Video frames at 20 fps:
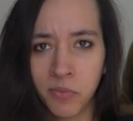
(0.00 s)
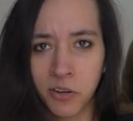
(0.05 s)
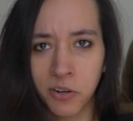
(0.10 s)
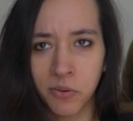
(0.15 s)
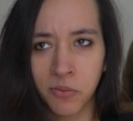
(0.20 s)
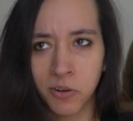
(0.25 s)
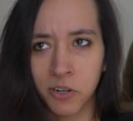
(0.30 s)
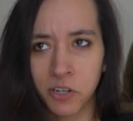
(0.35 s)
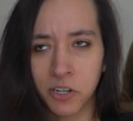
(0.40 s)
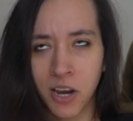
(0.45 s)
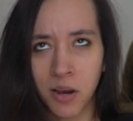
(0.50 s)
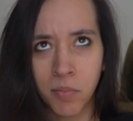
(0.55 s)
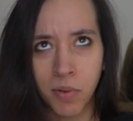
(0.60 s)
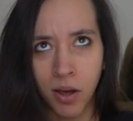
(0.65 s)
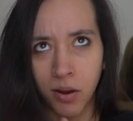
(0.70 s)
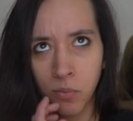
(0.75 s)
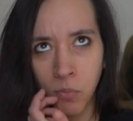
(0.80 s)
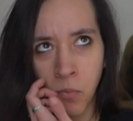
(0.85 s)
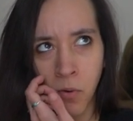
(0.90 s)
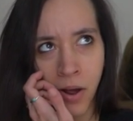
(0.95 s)
you know, which came
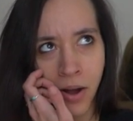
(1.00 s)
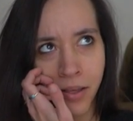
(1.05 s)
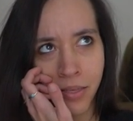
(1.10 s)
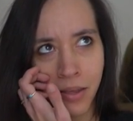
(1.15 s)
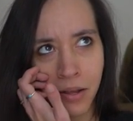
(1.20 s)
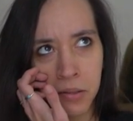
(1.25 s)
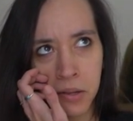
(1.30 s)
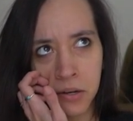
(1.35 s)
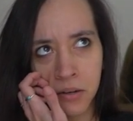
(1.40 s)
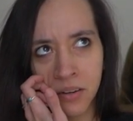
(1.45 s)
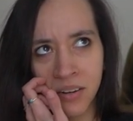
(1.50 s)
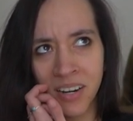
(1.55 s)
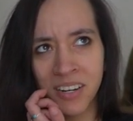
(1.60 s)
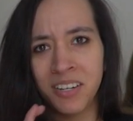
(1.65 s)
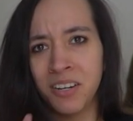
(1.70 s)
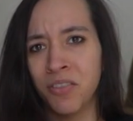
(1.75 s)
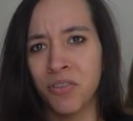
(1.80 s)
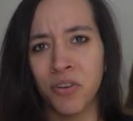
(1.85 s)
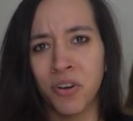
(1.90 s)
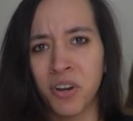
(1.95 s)
out in what, I think like
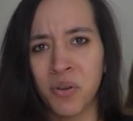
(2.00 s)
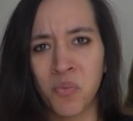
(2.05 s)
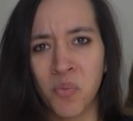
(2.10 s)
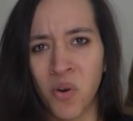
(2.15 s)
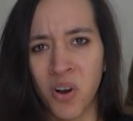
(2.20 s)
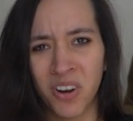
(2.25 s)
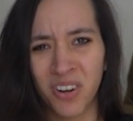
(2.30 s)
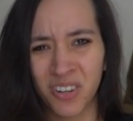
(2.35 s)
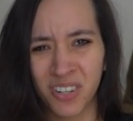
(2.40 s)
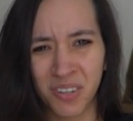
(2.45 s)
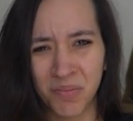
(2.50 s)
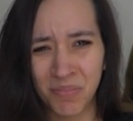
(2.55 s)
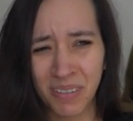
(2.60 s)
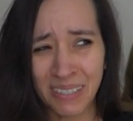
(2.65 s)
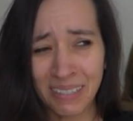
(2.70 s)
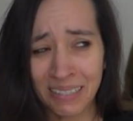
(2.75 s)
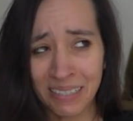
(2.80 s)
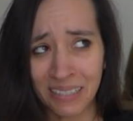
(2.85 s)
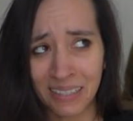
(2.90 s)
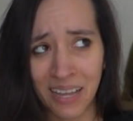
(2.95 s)
1931 or
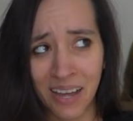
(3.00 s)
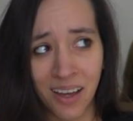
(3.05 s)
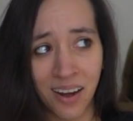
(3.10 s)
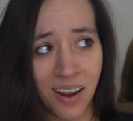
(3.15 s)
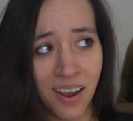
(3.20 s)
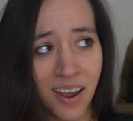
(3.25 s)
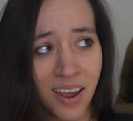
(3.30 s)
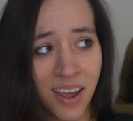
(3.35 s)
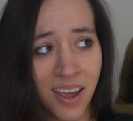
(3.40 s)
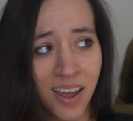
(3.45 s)
something like that.